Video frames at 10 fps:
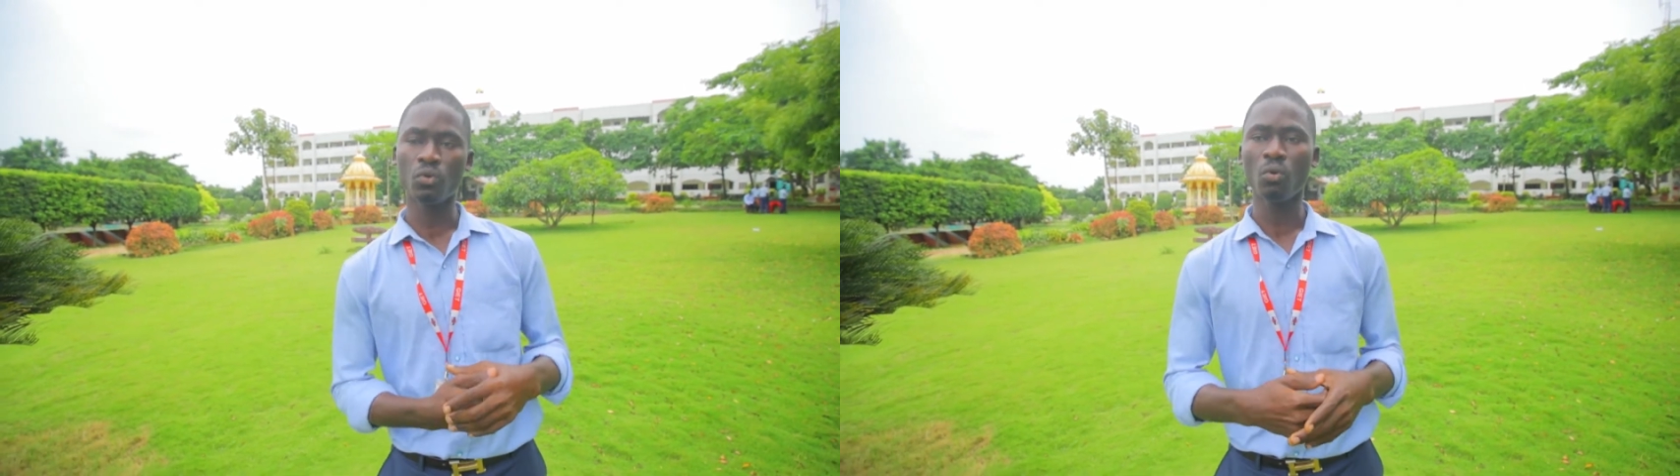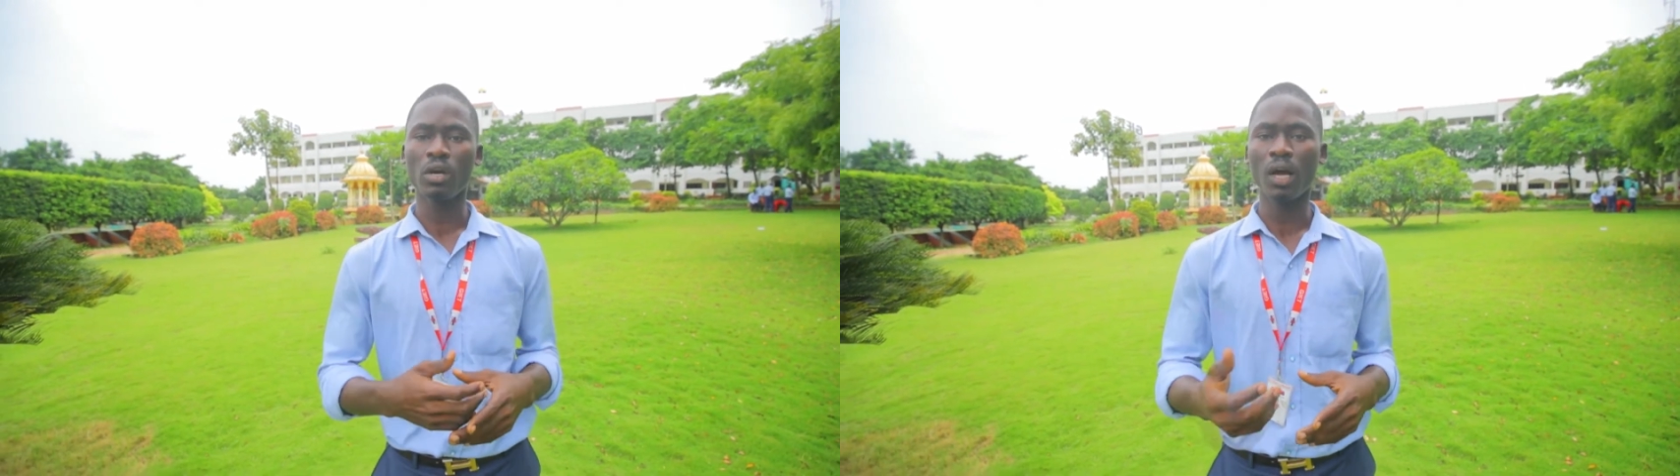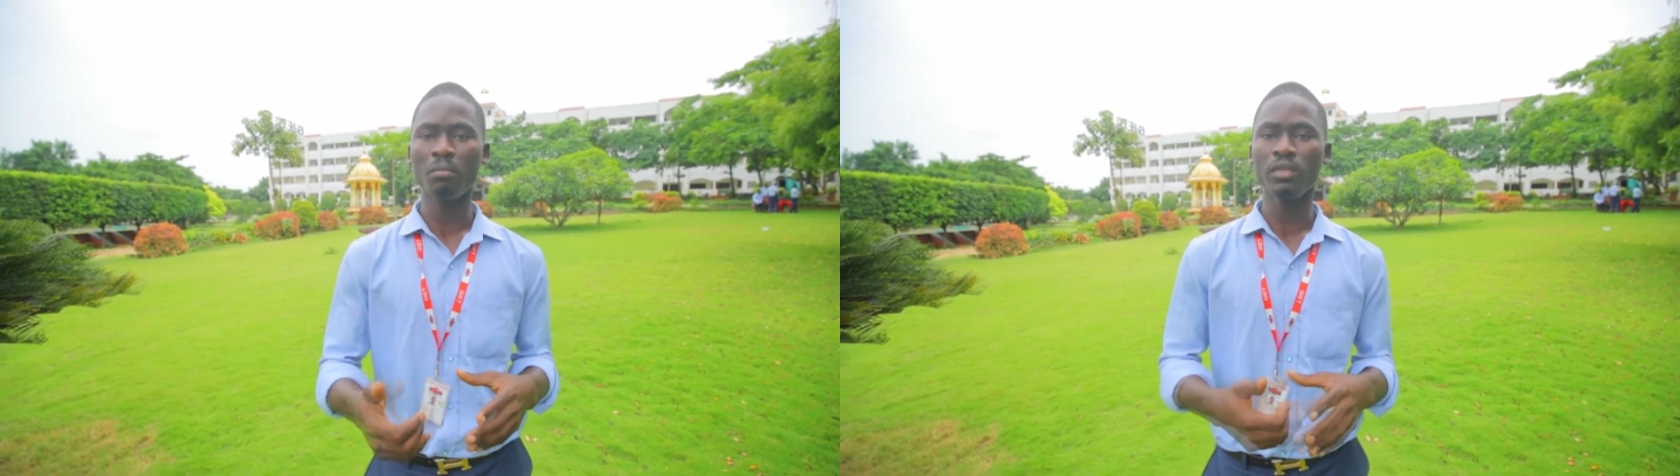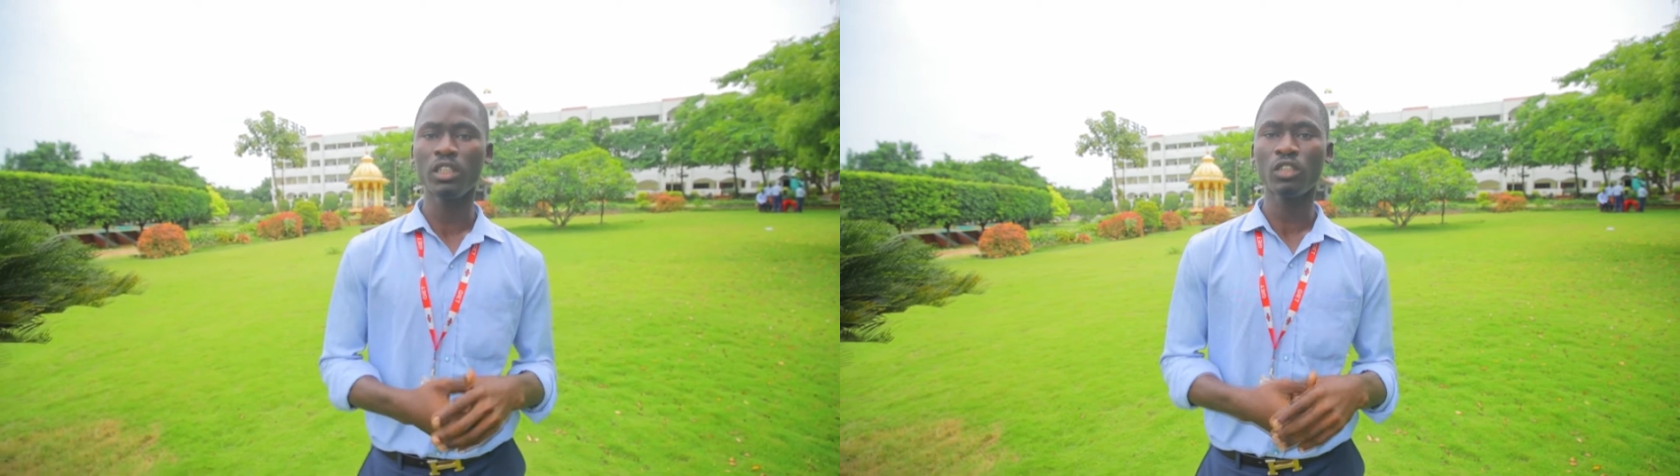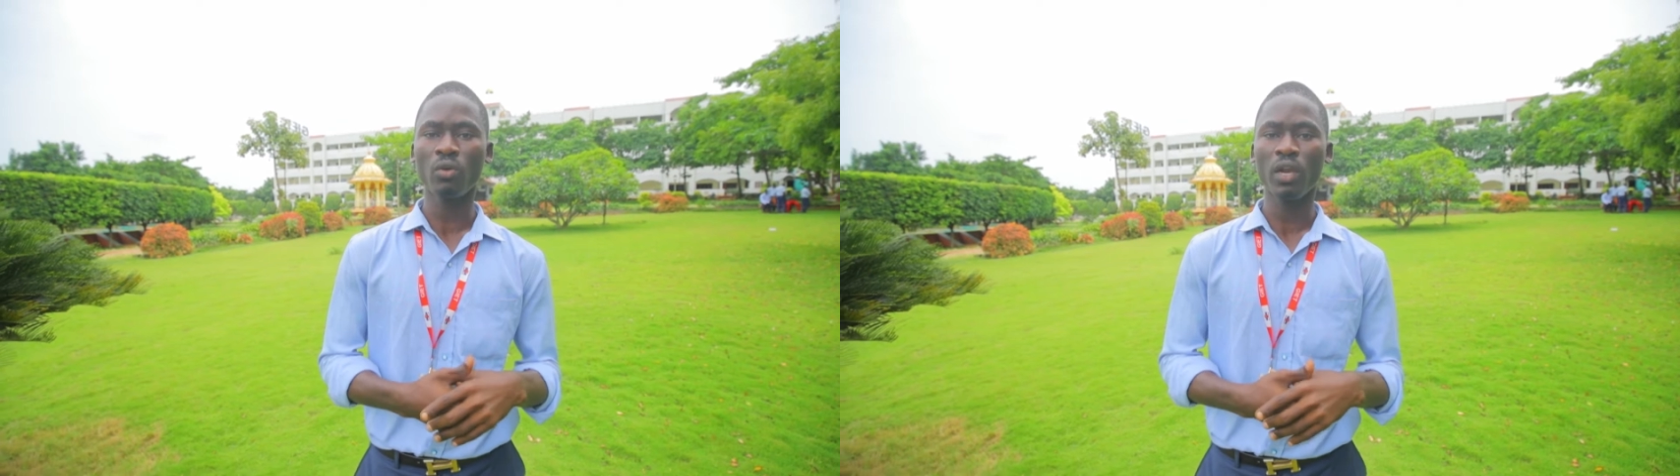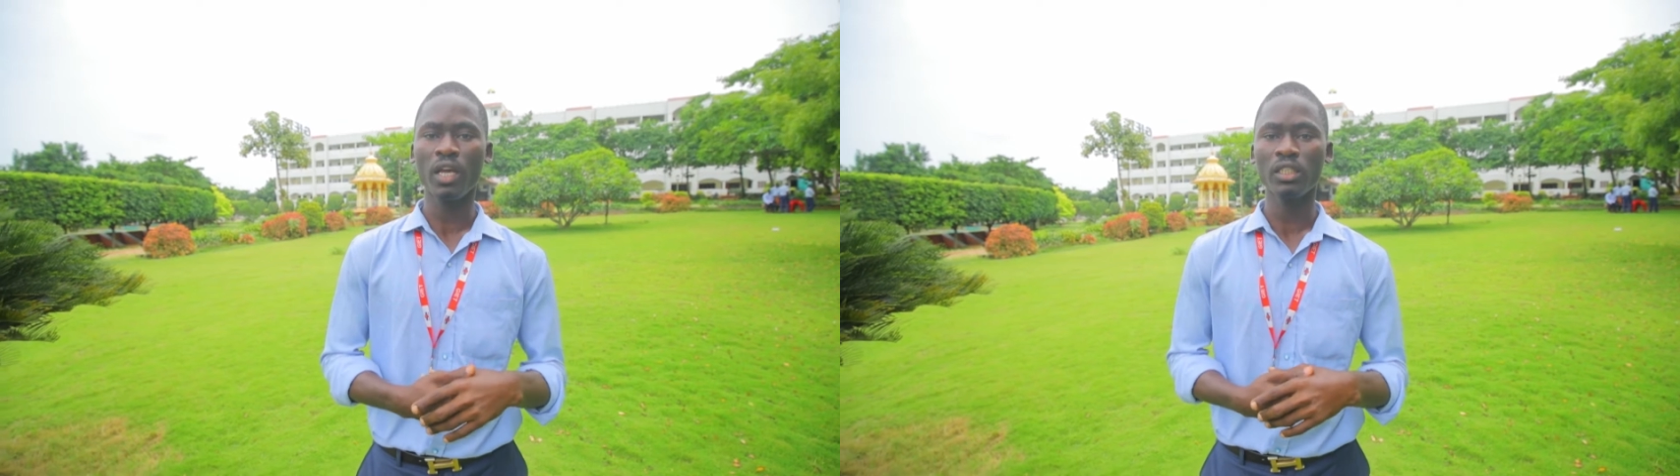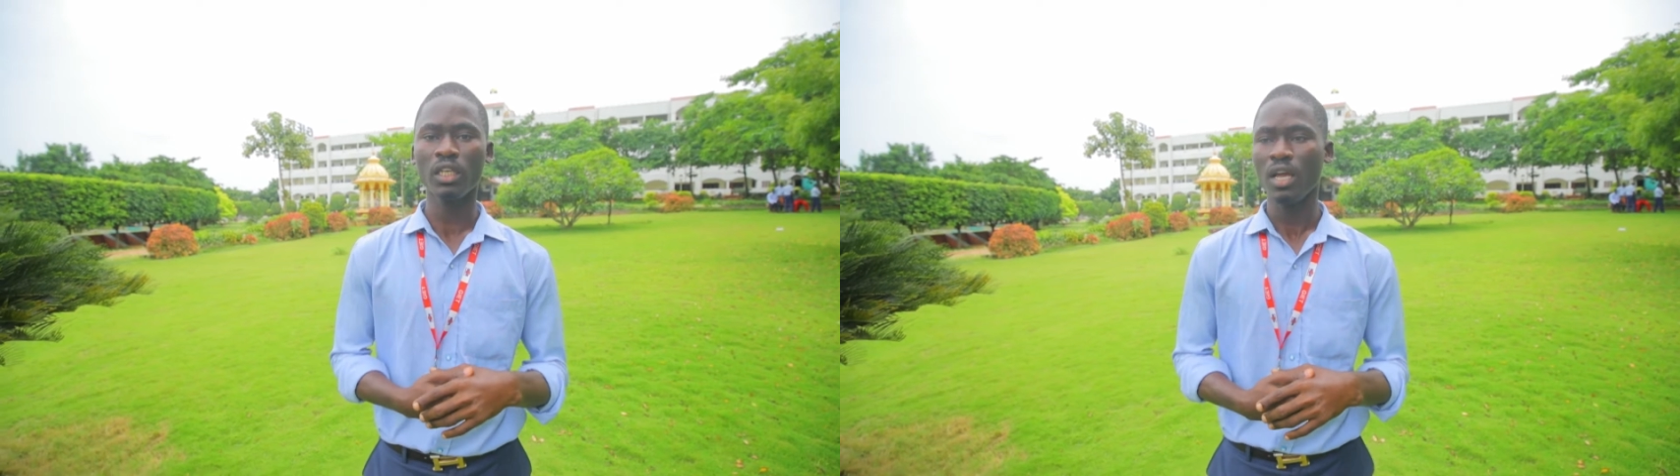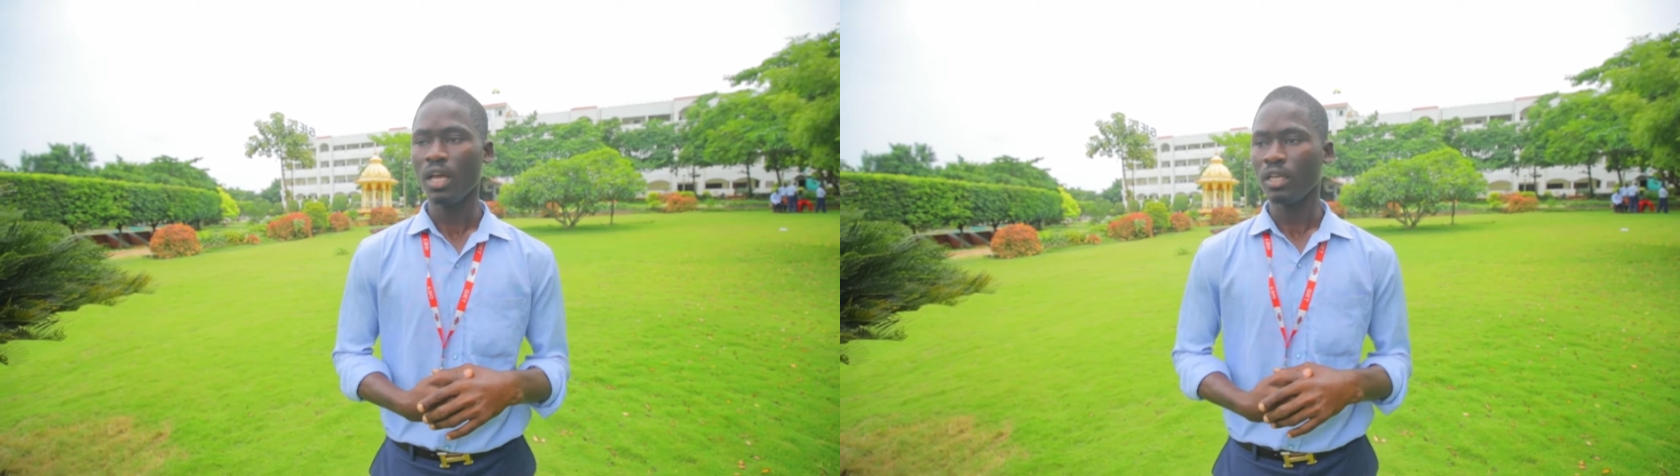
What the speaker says: you come in this college,